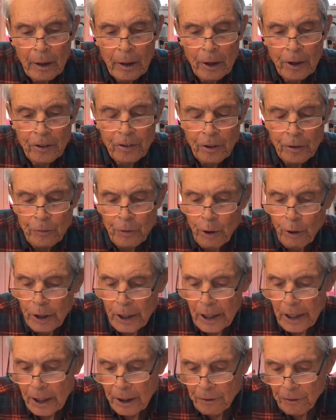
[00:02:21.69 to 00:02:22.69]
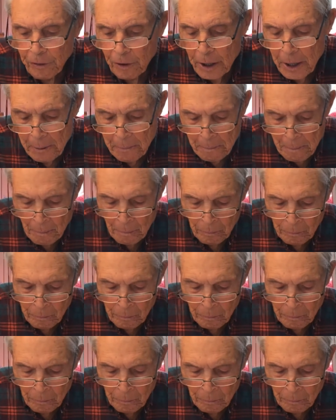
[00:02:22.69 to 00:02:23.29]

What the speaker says: Listen very carefully.